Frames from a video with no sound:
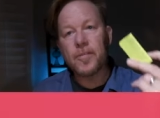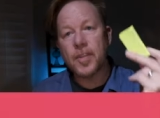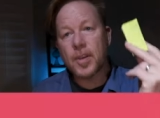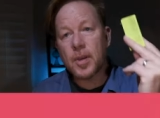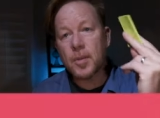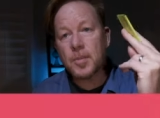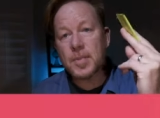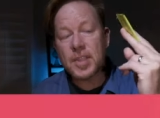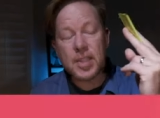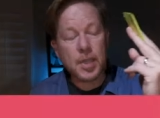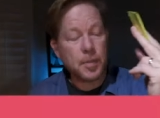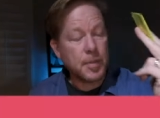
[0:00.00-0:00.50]

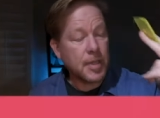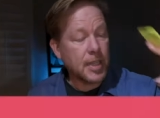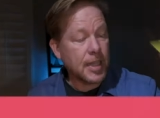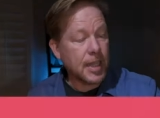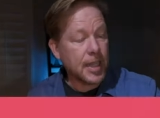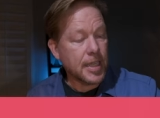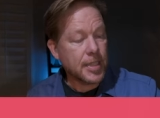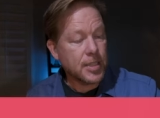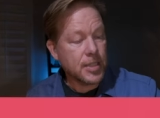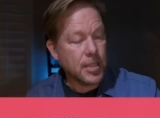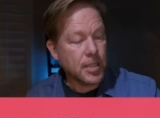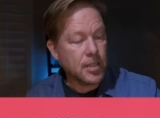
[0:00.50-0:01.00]
Film
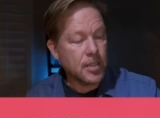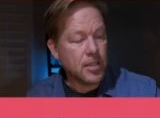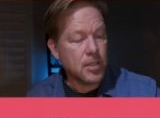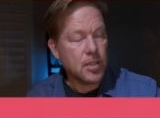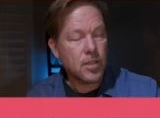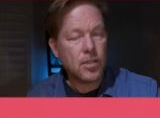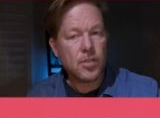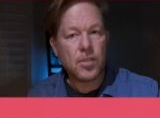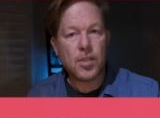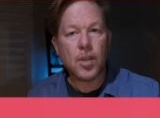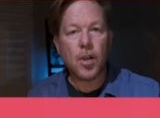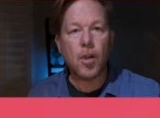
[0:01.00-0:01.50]
simulations.
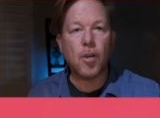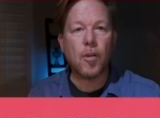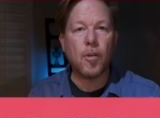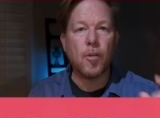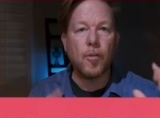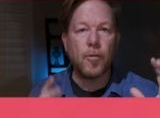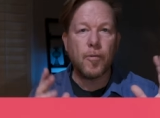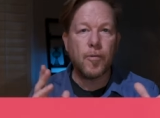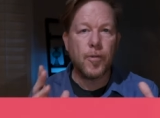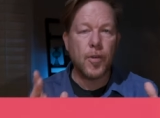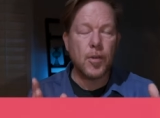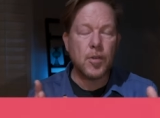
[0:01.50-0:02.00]

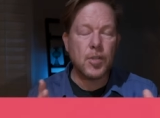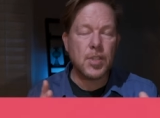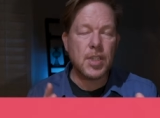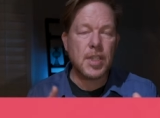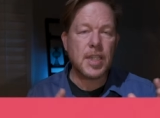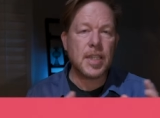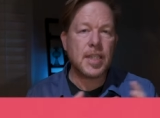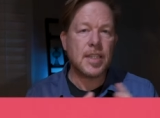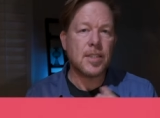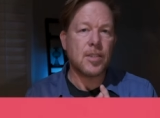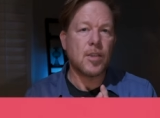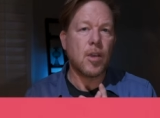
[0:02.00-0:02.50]
So Fuji
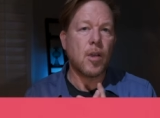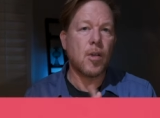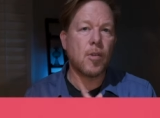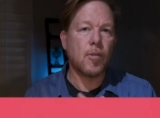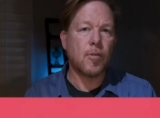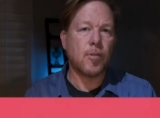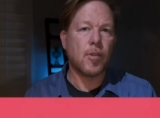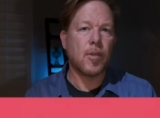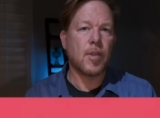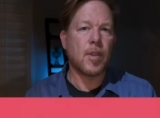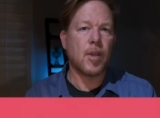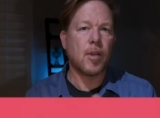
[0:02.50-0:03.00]
is known
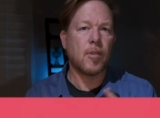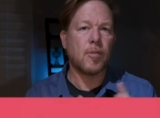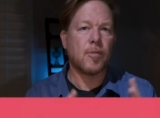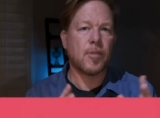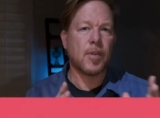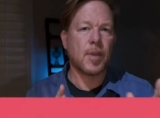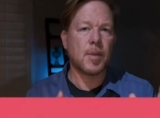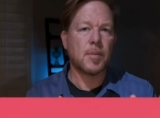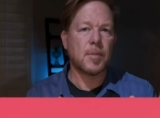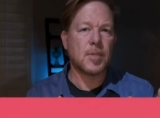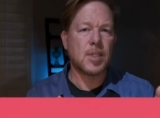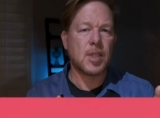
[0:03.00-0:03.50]
for their
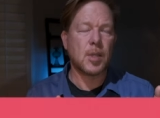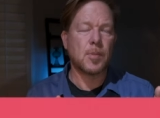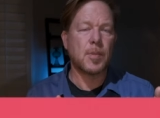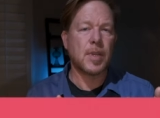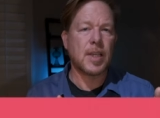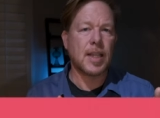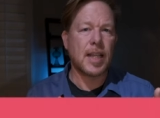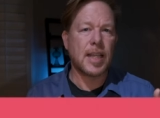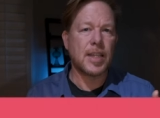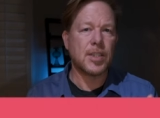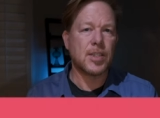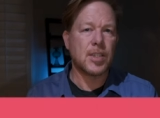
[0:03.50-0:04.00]
film
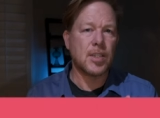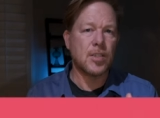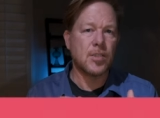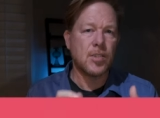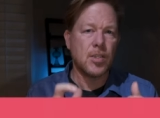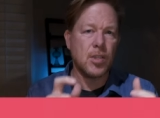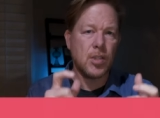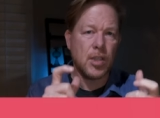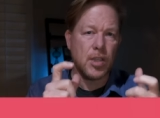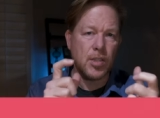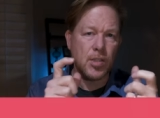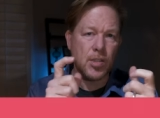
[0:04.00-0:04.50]
simulations.
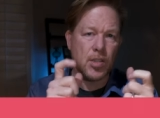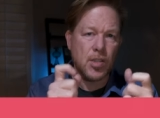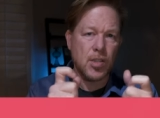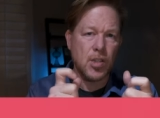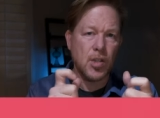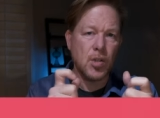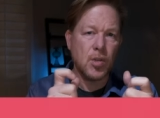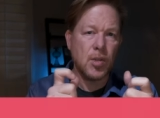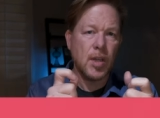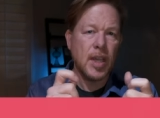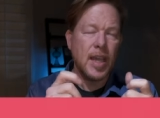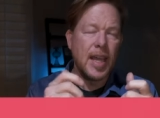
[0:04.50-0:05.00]
You can
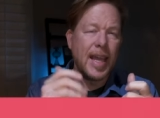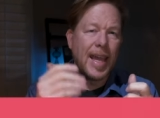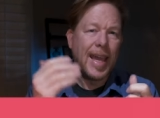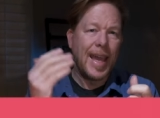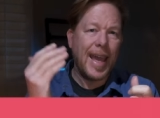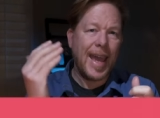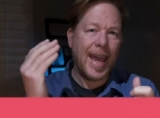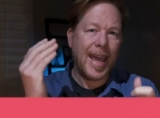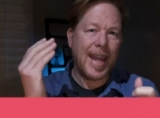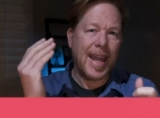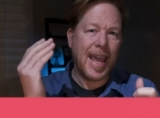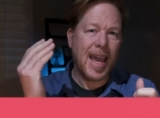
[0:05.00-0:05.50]
shoot
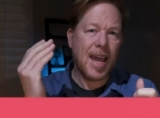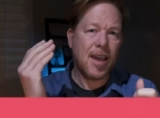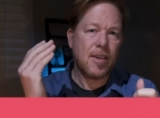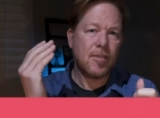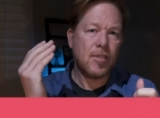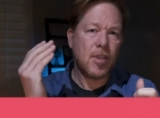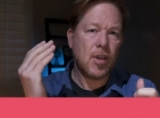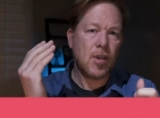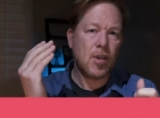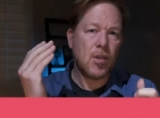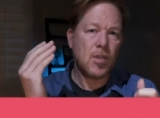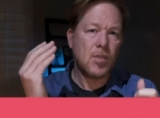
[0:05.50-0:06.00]
and
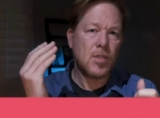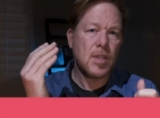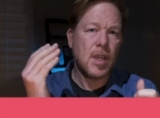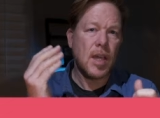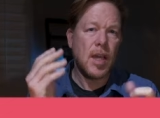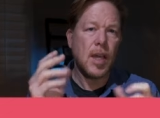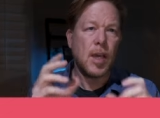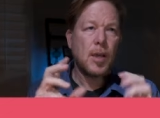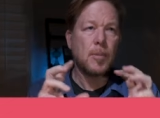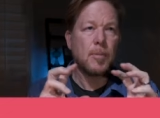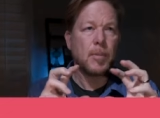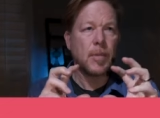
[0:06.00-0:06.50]
have those
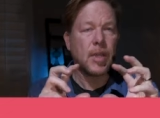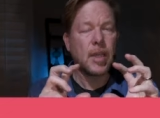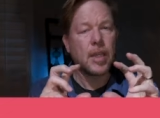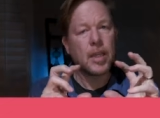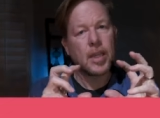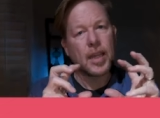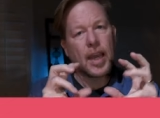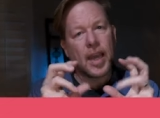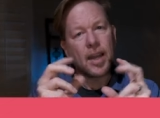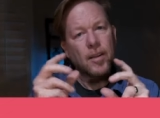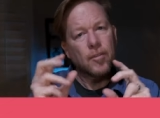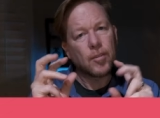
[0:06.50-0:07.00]

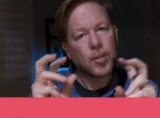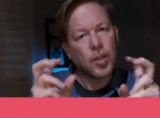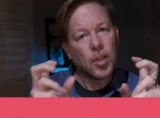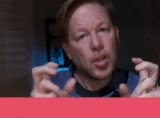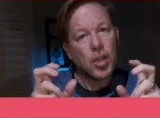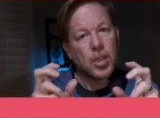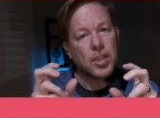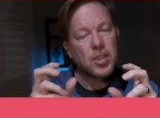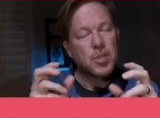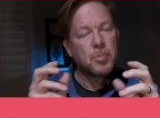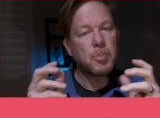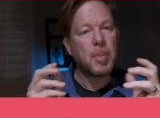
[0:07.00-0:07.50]
kind of
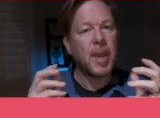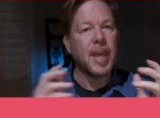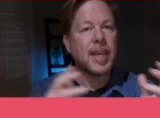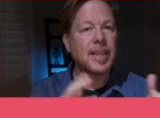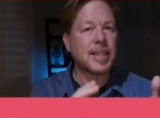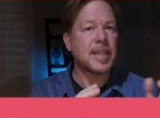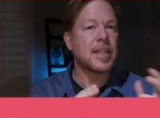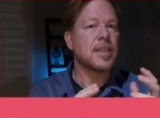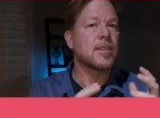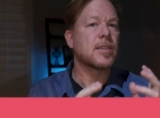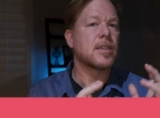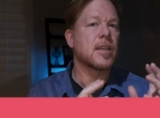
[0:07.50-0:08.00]
looks
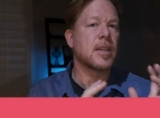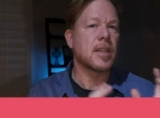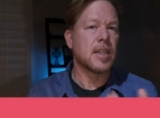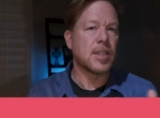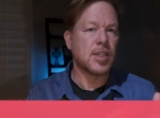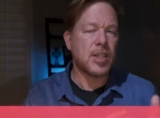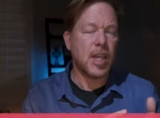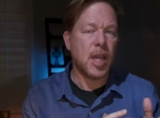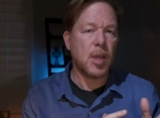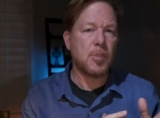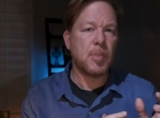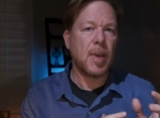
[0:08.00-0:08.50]
baked into the
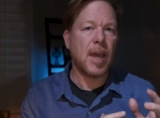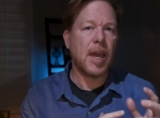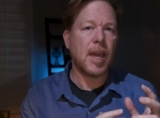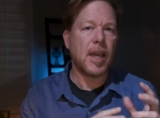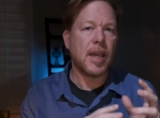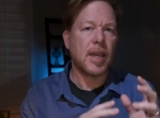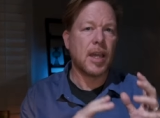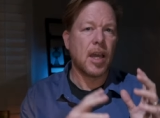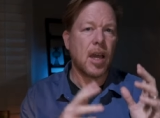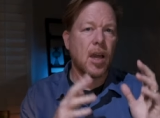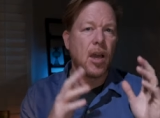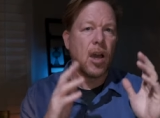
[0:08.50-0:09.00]

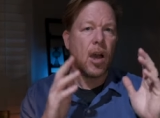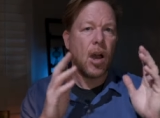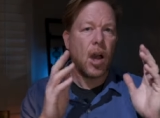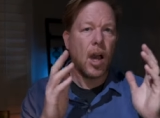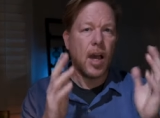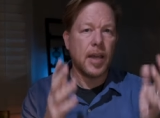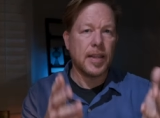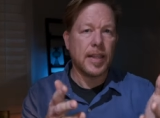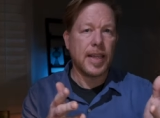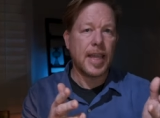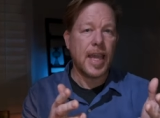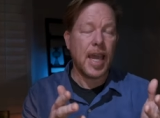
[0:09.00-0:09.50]
JPEG
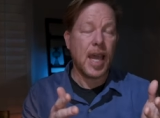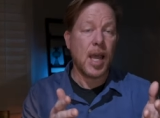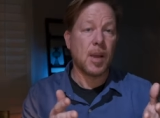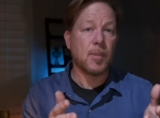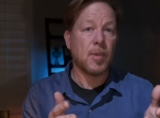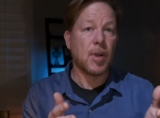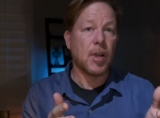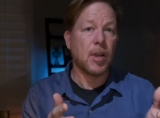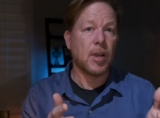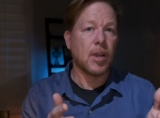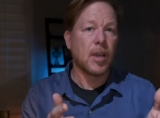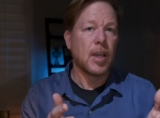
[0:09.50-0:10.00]
on the
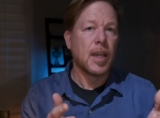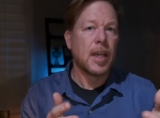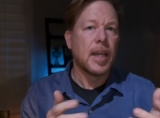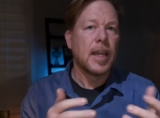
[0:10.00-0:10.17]
camera.